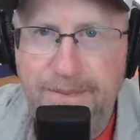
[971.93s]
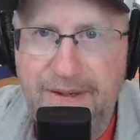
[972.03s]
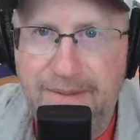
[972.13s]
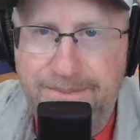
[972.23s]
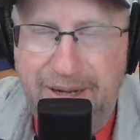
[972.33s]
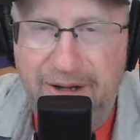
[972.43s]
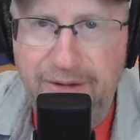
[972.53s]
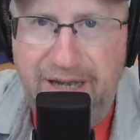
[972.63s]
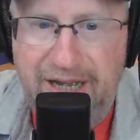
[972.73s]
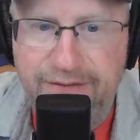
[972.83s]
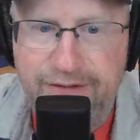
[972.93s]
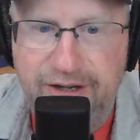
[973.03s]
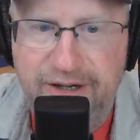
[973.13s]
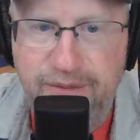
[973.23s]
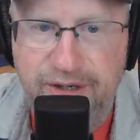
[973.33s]
About last
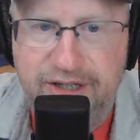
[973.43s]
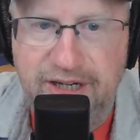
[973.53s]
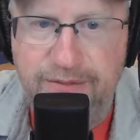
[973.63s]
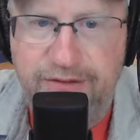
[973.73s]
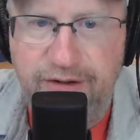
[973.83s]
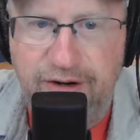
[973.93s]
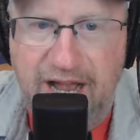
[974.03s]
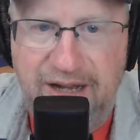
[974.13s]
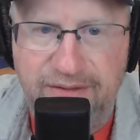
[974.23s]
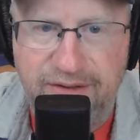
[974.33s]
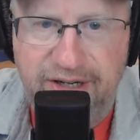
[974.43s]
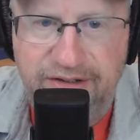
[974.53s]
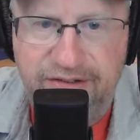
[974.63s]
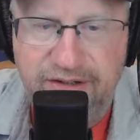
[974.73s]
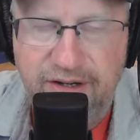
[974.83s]
night when it comes to your
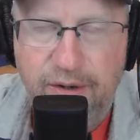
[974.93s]
Avalanche.